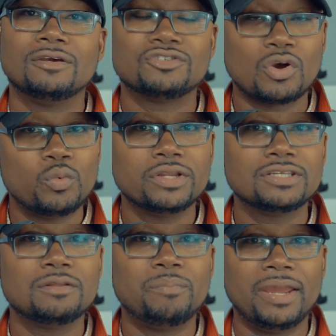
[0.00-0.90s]
So I went
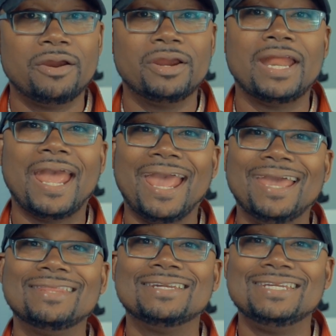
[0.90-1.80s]
into the Parrot
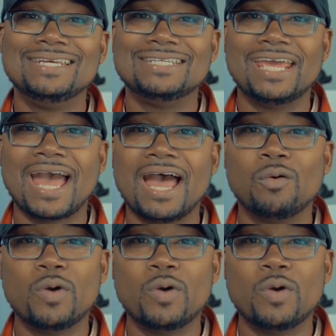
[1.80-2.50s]
and the DJI